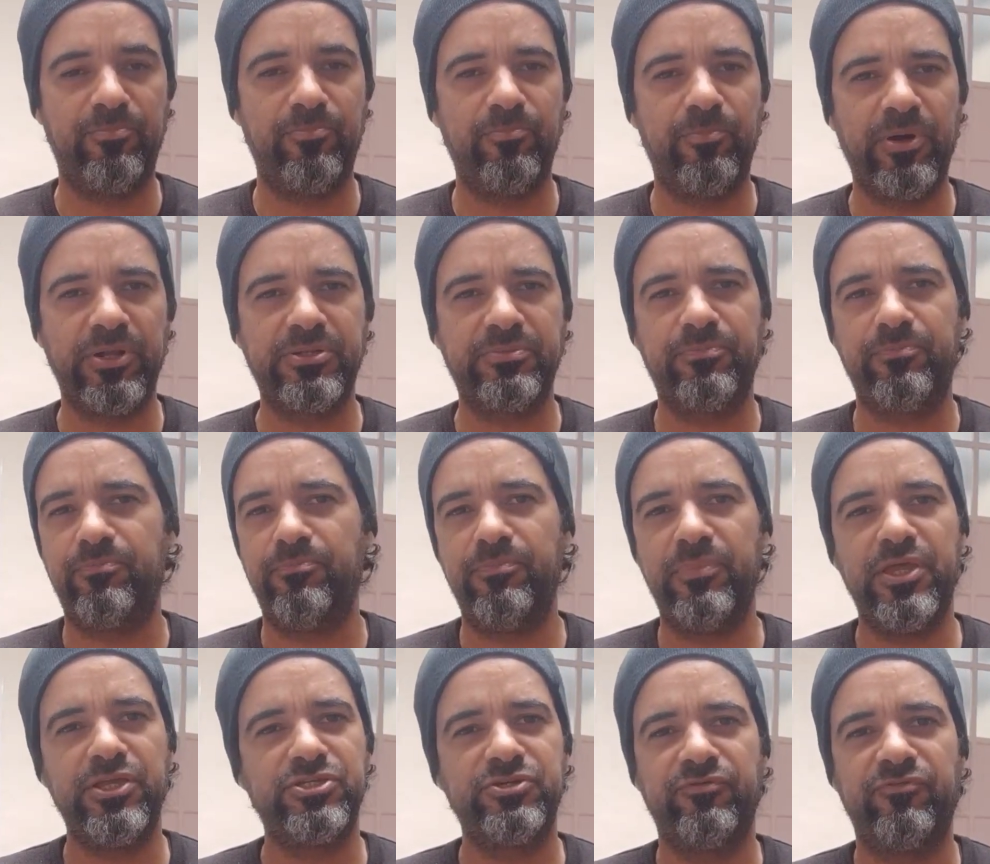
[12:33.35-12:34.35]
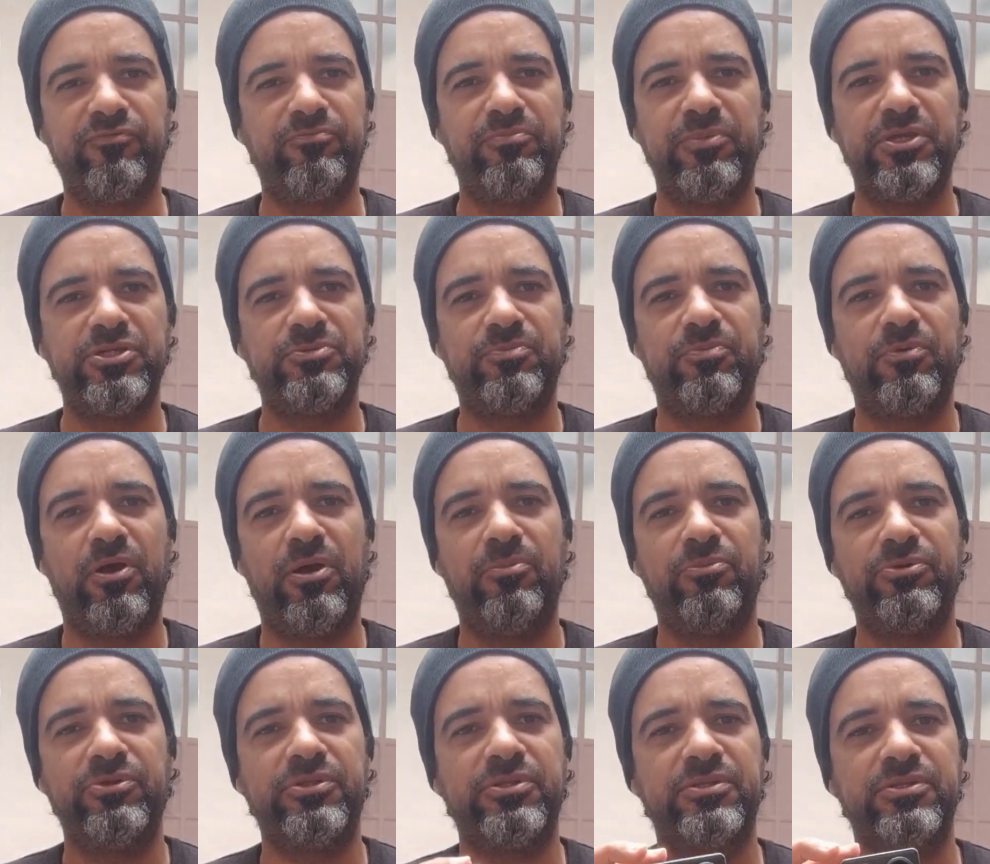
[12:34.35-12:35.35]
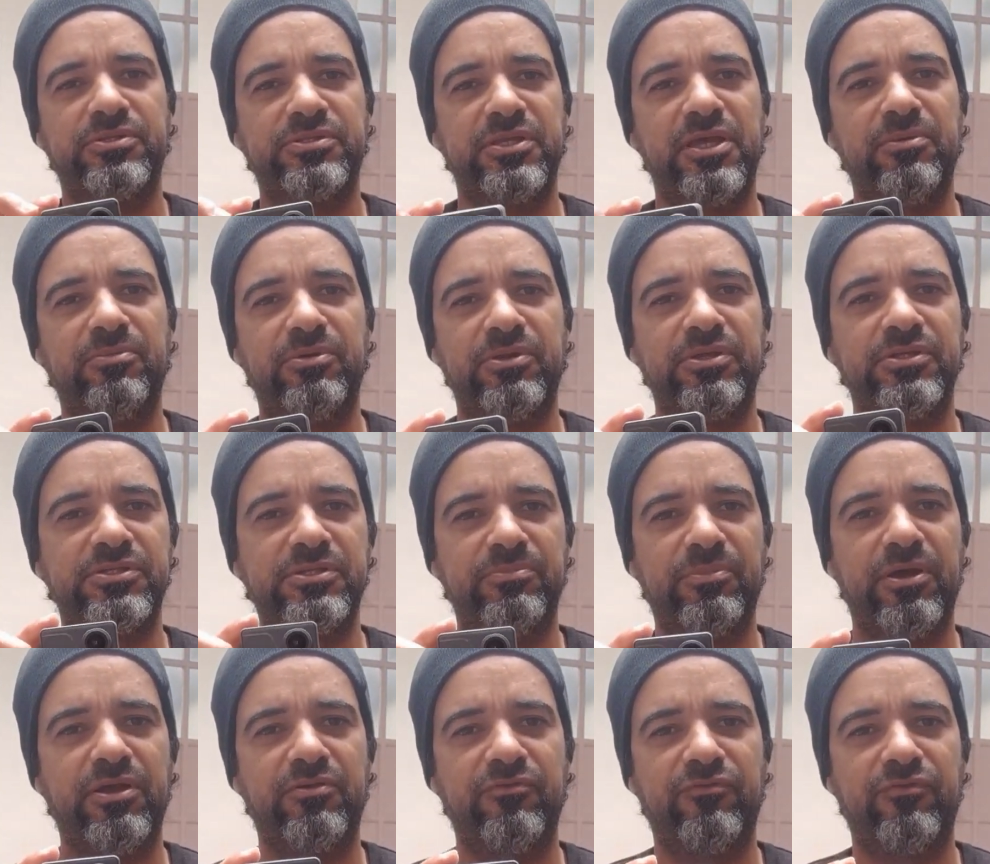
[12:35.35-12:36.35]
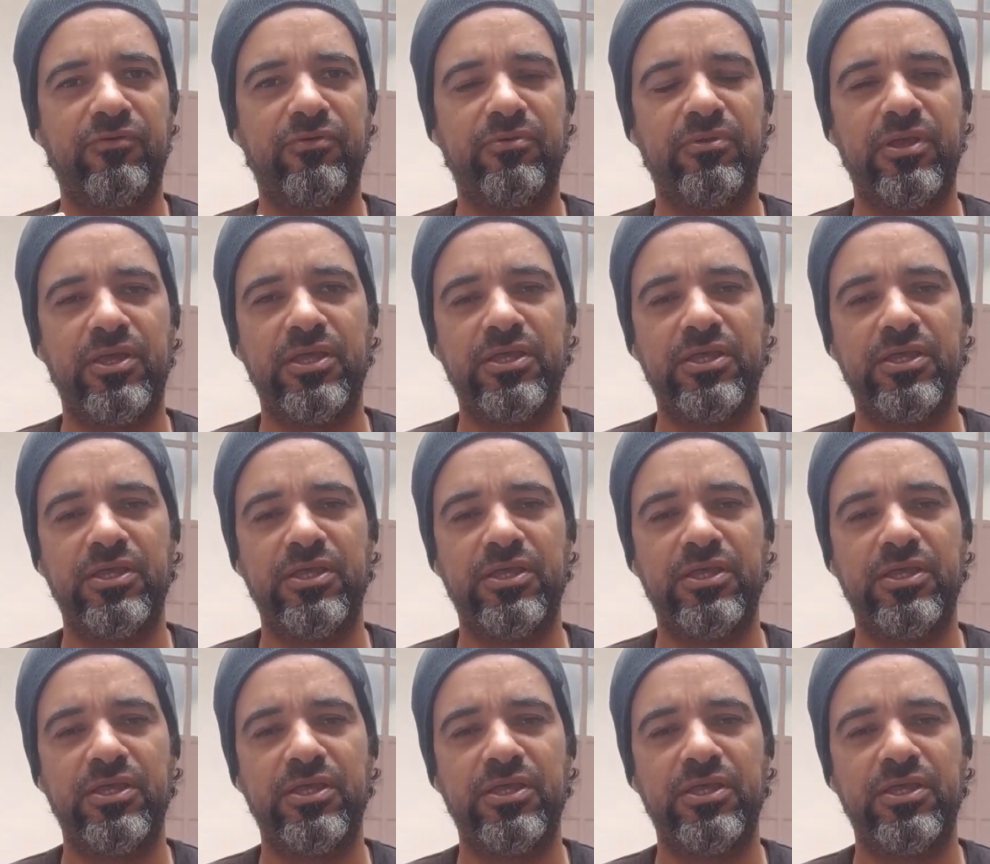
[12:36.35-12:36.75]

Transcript: but major problem with this camera is the microphone.